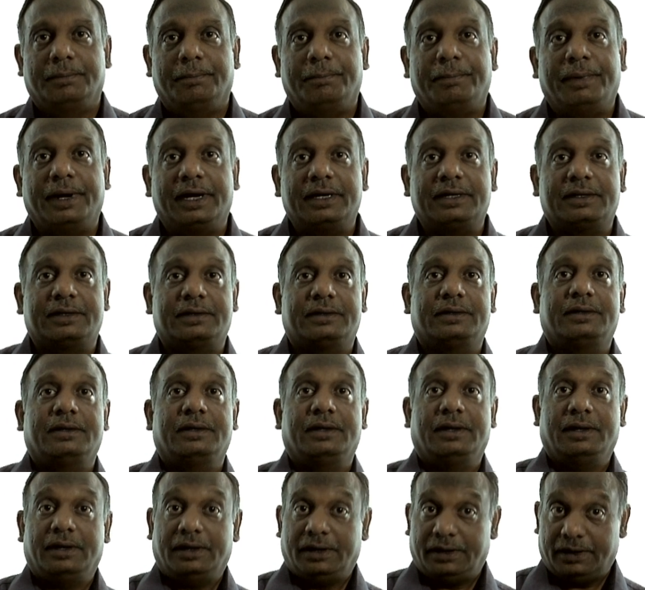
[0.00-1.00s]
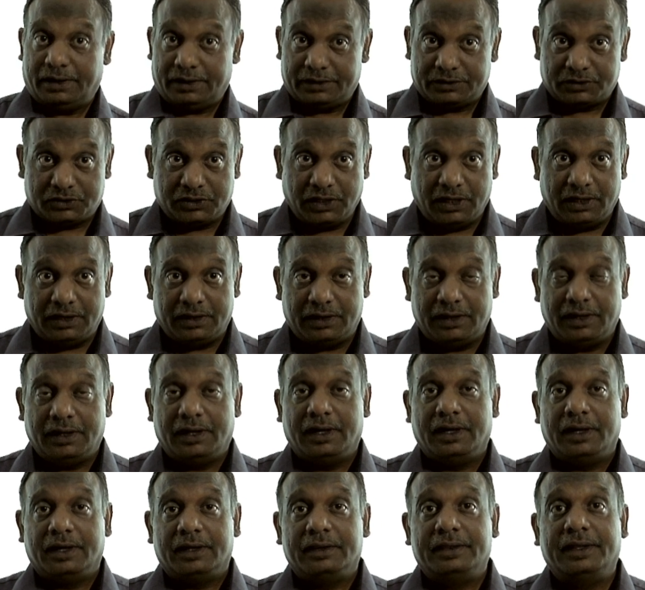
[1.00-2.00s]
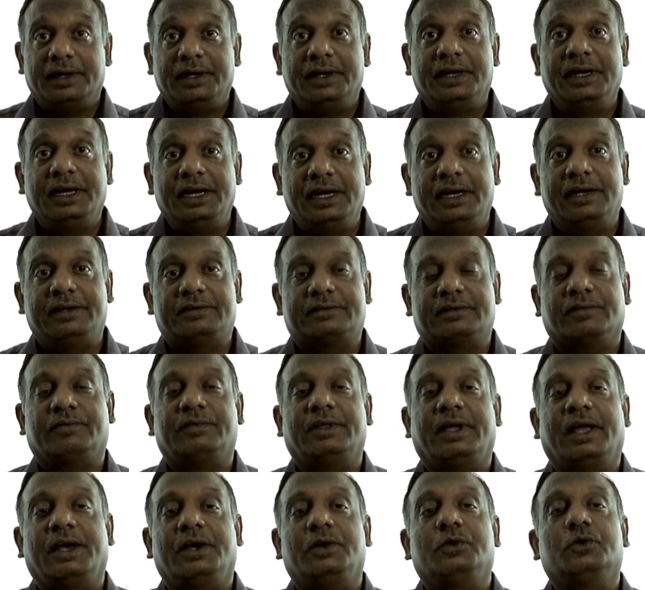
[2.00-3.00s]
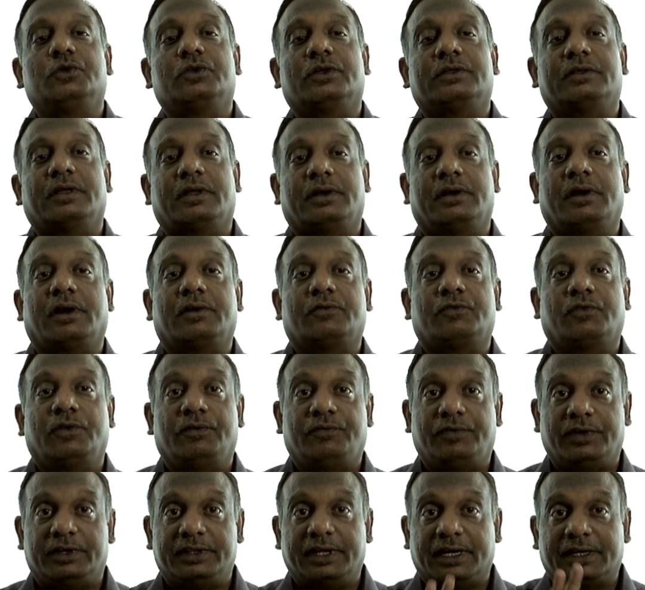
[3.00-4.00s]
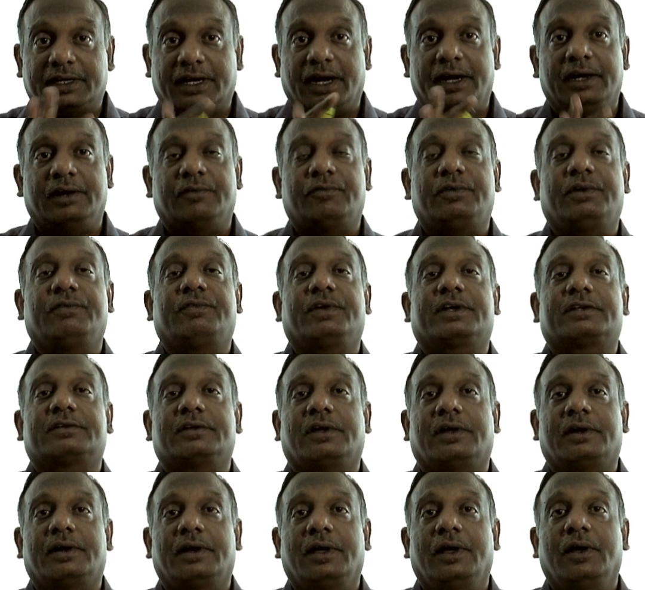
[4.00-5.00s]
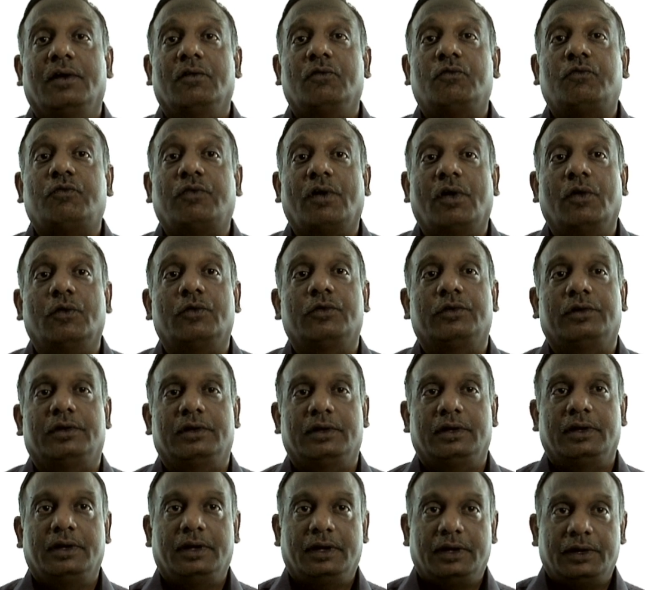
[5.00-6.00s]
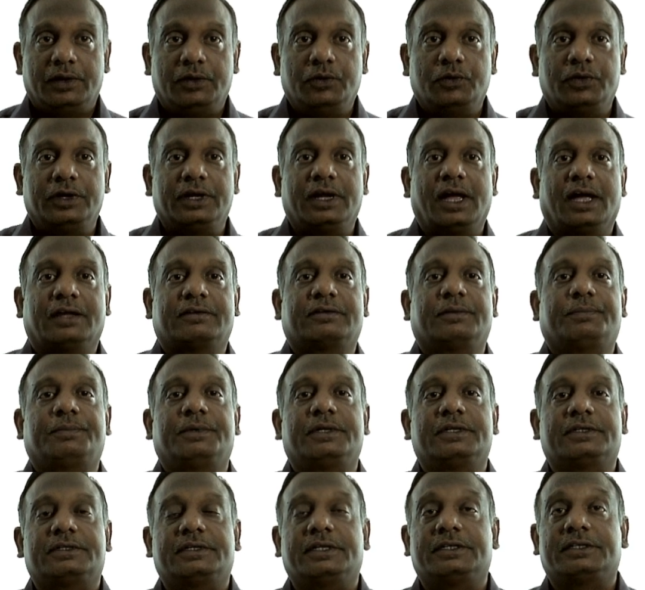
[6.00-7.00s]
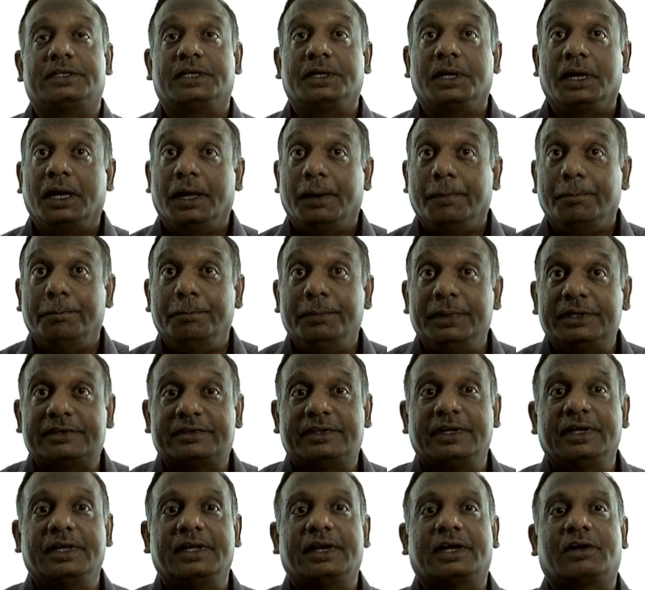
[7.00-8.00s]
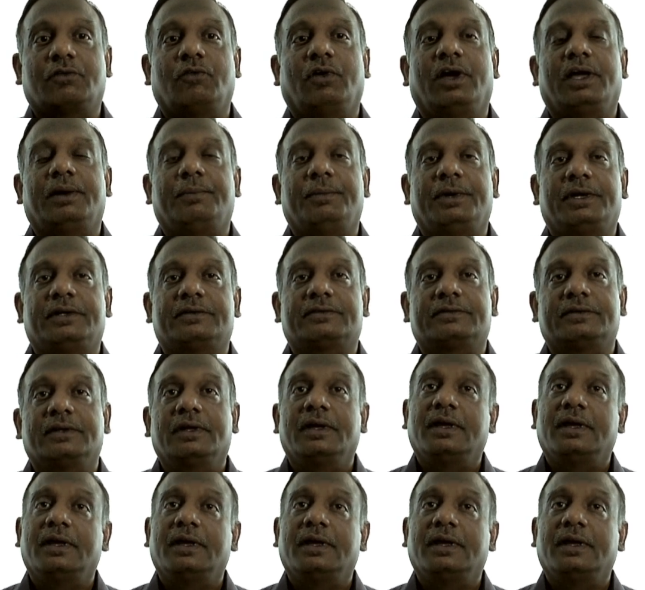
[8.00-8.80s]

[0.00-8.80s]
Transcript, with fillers: but still the needs of the end users are not fulfilled. That kind of defects are found during acceptance testing, missing requirements,